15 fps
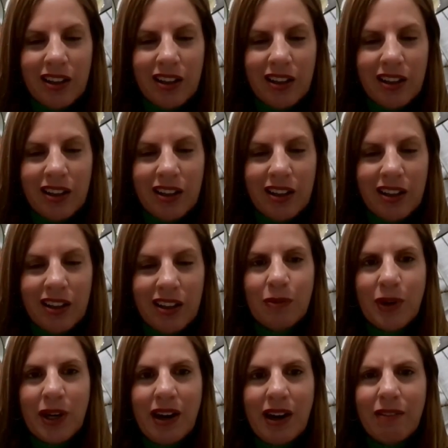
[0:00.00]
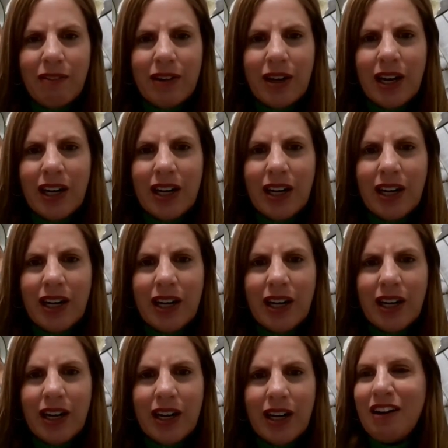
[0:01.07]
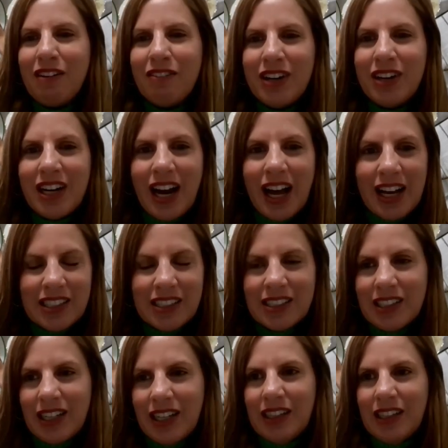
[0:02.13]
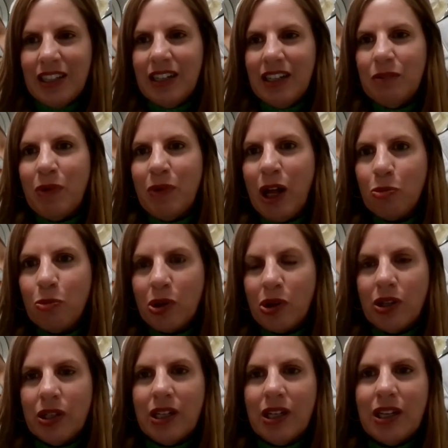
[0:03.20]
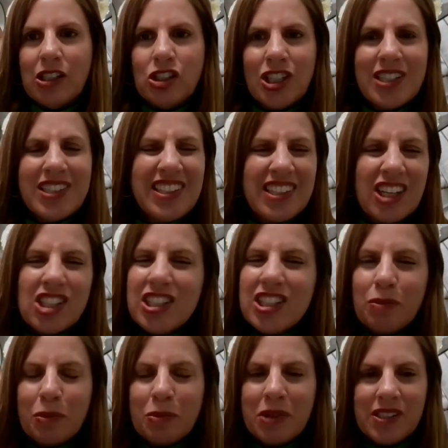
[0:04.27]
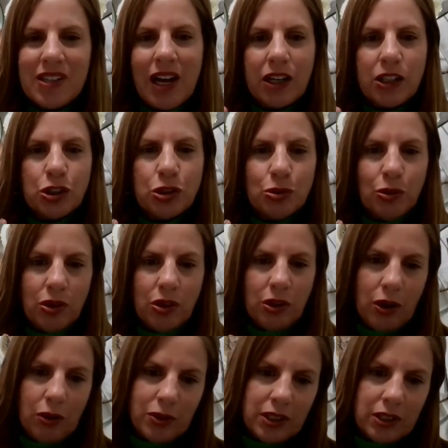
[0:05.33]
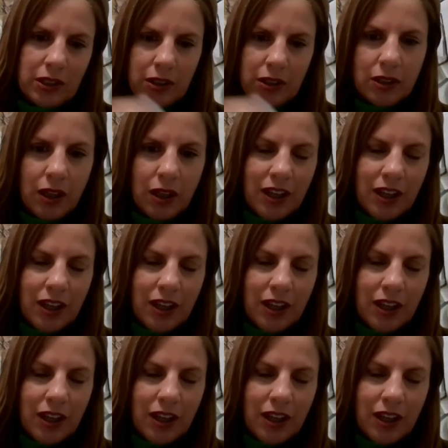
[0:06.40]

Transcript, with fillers: Oh wow! So, and when I read and when I realized that in Melbourne, just as in Mizrahi Shul, you know, and